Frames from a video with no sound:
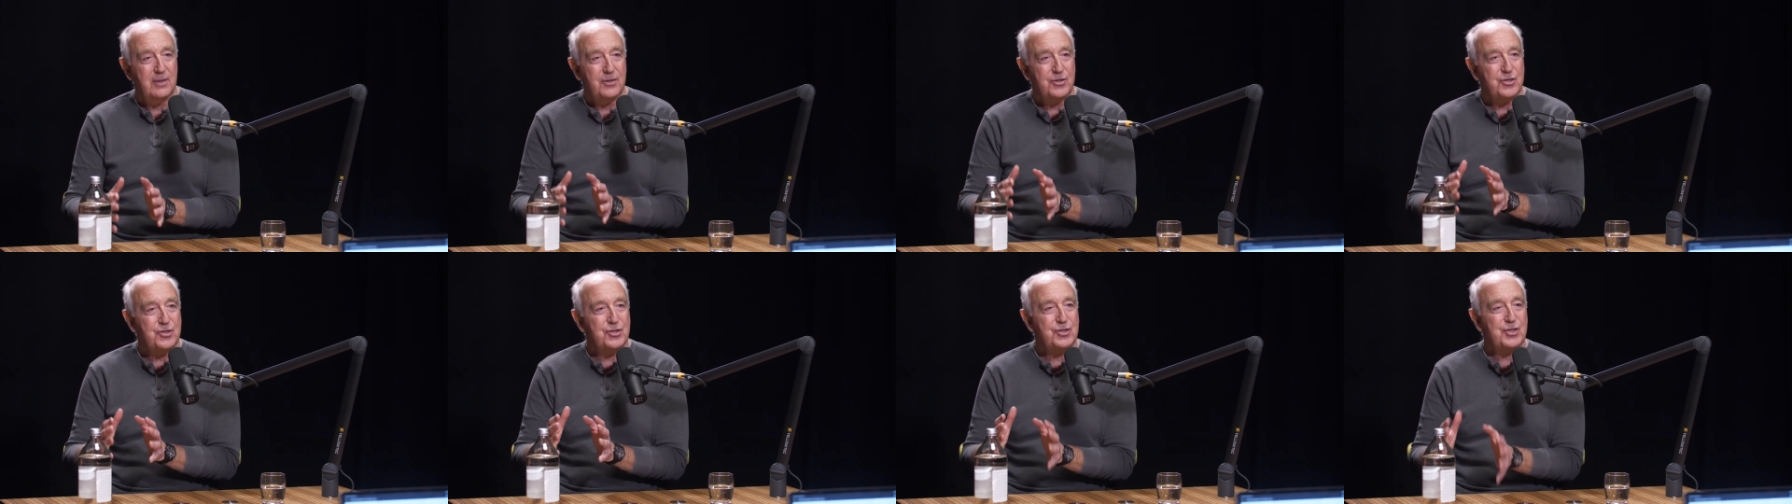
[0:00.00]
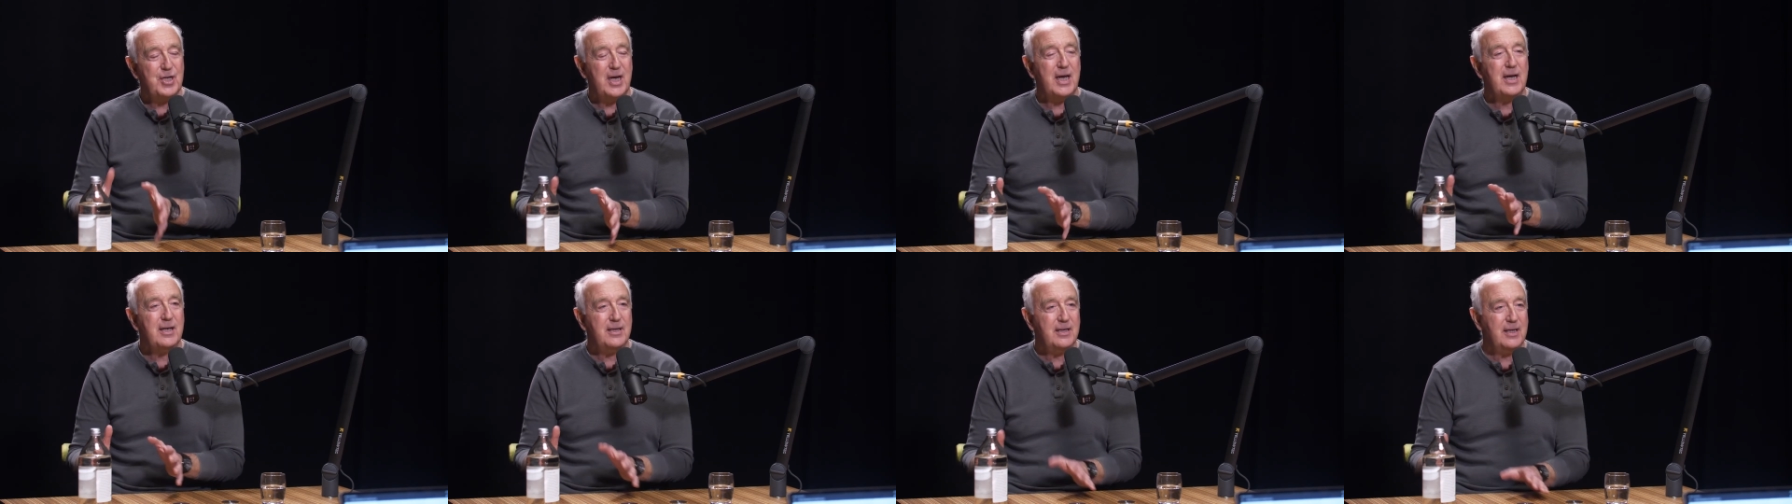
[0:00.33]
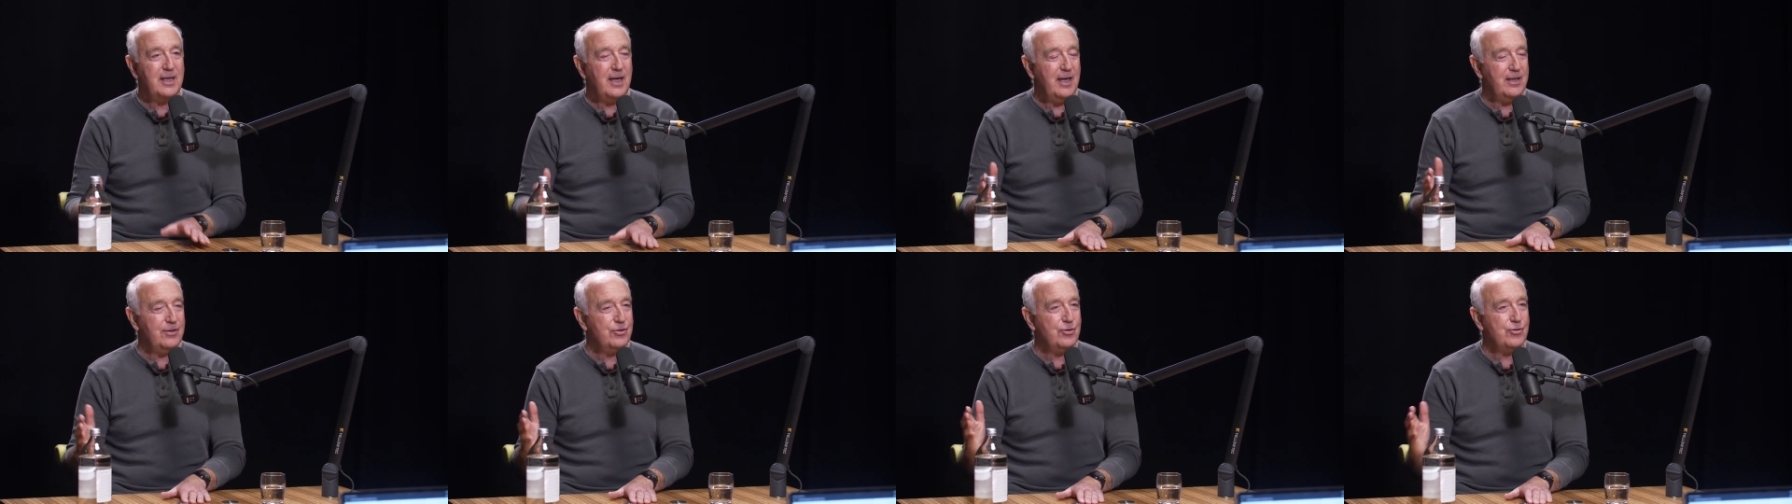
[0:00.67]

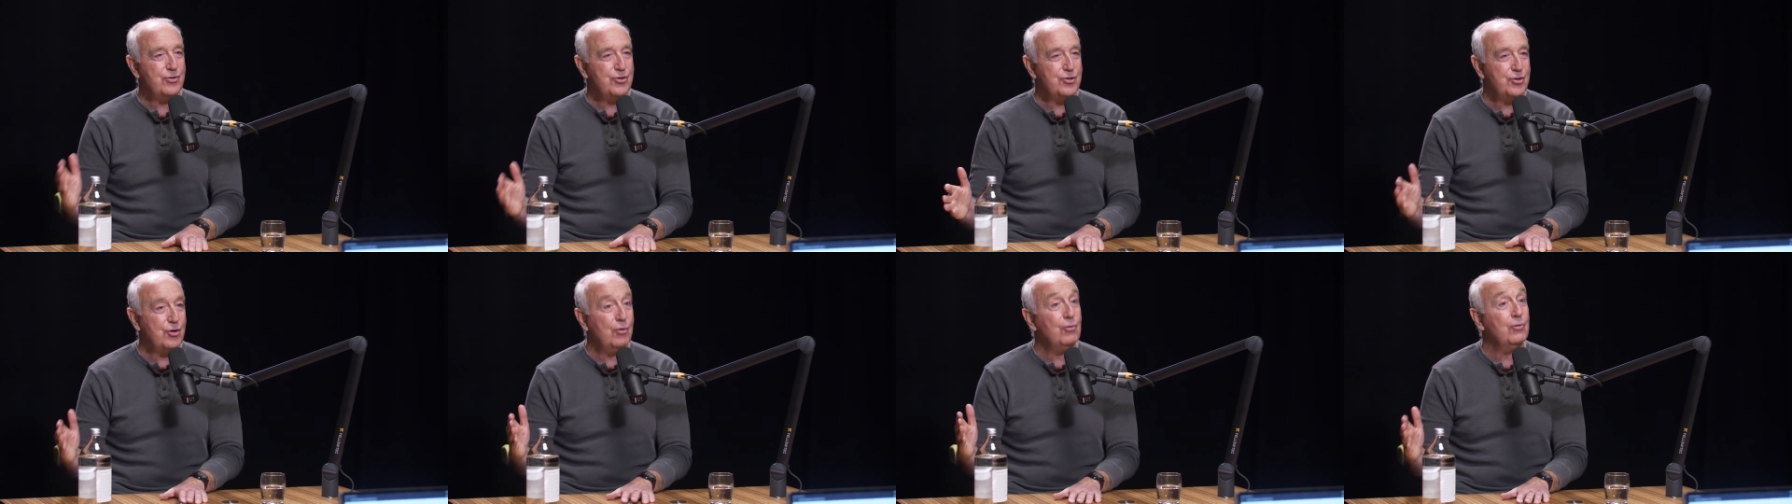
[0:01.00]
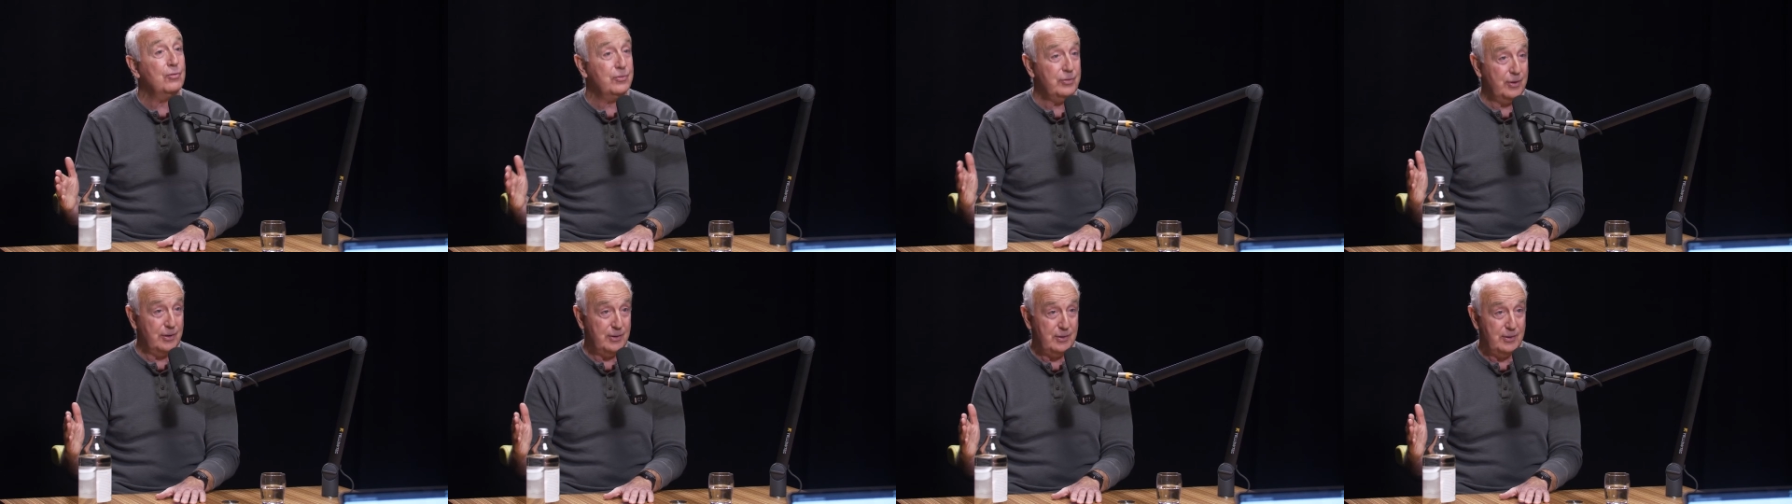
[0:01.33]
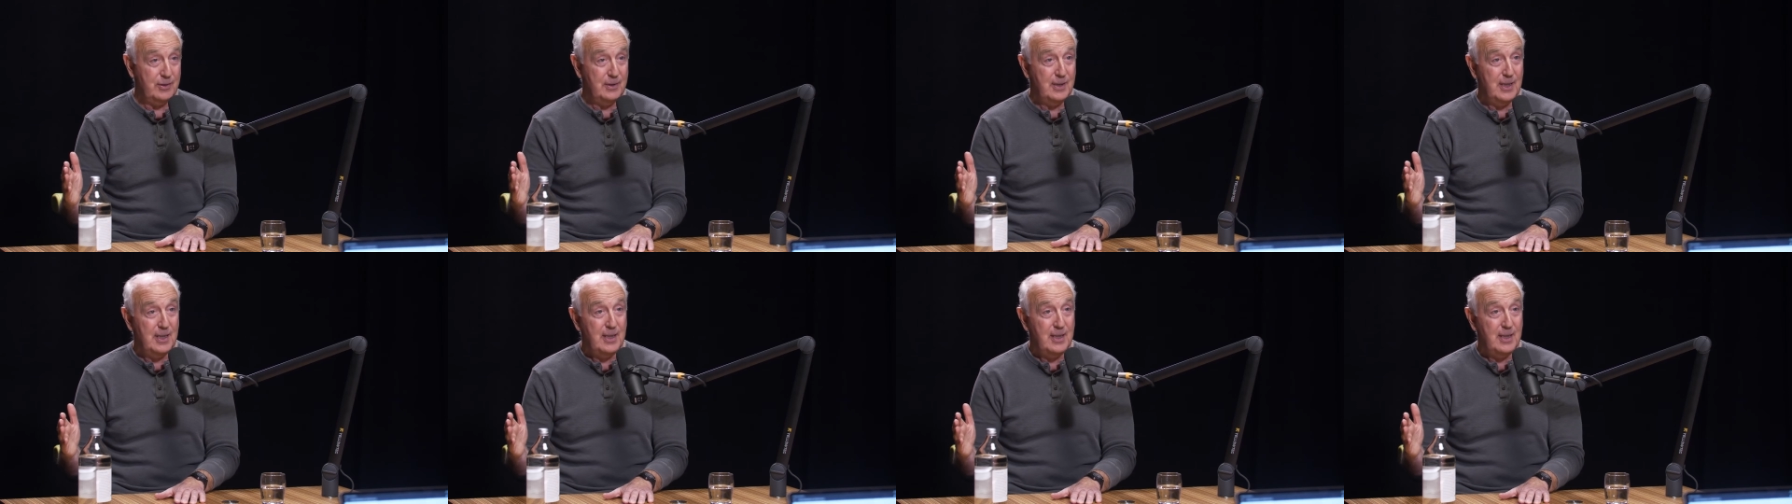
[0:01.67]
standing at your shoulder